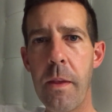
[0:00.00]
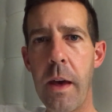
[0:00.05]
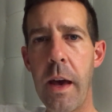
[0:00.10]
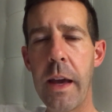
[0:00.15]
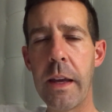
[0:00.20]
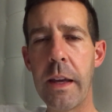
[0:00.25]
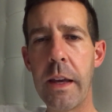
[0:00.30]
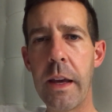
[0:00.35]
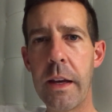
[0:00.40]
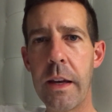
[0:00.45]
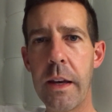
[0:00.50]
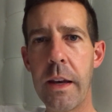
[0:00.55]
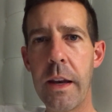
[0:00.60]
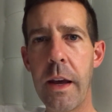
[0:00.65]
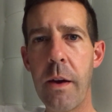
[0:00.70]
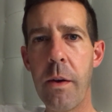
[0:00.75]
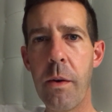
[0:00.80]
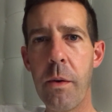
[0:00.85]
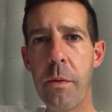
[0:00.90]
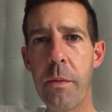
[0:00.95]
I get it
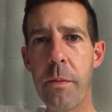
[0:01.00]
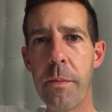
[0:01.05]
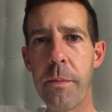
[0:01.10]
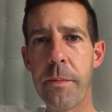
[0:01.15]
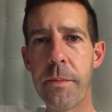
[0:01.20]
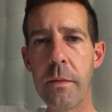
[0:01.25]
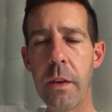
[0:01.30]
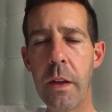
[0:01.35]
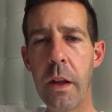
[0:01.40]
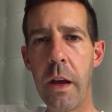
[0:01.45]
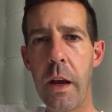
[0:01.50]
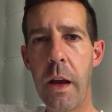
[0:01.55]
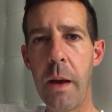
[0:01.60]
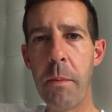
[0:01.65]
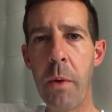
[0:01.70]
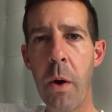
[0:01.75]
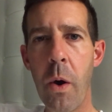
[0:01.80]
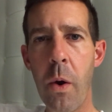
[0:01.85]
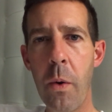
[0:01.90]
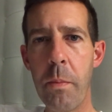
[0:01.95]
now. I'm
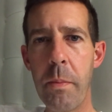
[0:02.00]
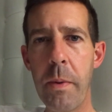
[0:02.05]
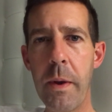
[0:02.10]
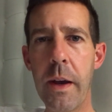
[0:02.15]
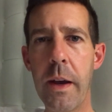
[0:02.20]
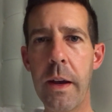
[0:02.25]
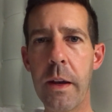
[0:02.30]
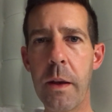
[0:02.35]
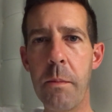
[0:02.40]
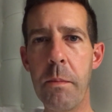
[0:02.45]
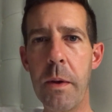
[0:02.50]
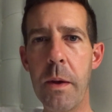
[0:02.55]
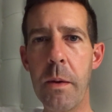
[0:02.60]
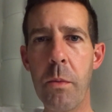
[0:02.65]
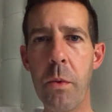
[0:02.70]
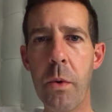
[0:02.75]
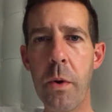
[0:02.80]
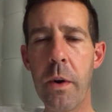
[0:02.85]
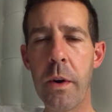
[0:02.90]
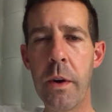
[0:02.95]
hoping I can be a
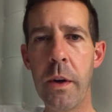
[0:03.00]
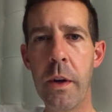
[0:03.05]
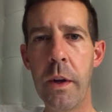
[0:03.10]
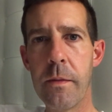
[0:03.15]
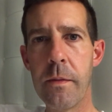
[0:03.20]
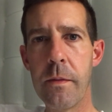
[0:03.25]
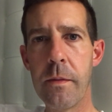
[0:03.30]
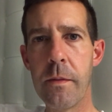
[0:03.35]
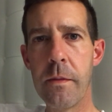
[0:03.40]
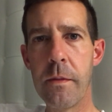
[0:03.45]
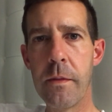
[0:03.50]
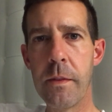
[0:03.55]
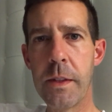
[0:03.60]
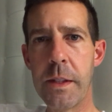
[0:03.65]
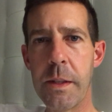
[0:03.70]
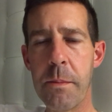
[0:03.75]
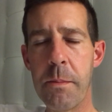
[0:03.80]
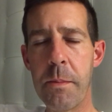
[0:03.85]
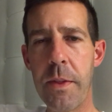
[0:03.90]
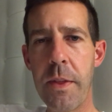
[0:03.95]
more
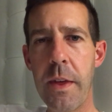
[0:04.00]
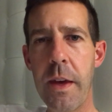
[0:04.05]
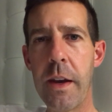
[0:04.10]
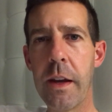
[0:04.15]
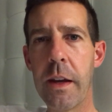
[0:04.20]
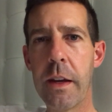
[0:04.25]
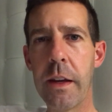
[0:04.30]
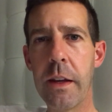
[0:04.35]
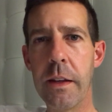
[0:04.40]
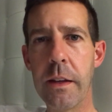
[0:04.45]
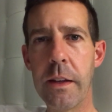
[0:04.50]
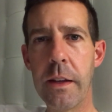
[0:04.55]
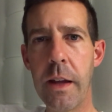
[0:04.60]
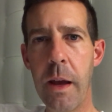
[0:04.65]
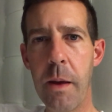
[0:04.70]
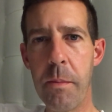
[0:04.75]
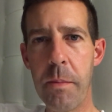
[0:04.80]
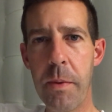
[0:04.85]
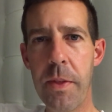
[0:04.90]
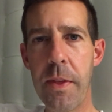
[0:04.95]
sympathetic and
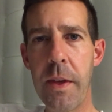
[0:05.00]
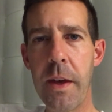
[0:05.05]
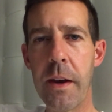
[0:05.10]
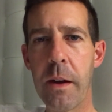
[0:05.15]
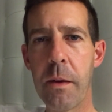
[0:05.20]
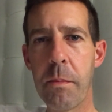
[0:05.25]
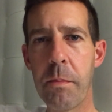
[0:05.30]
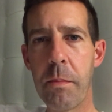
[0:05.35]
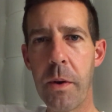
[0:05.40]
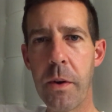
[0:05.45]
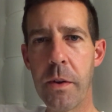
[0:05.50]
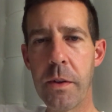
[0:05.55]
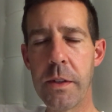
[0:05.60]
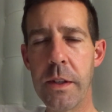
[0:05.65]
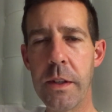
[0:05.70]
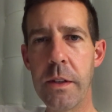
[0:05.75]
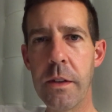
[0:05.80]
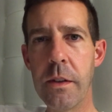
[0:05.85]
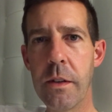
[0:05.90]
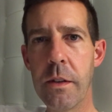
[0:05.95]
empathetic
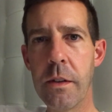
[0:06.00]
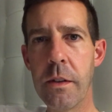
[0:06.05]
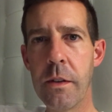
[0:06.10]
person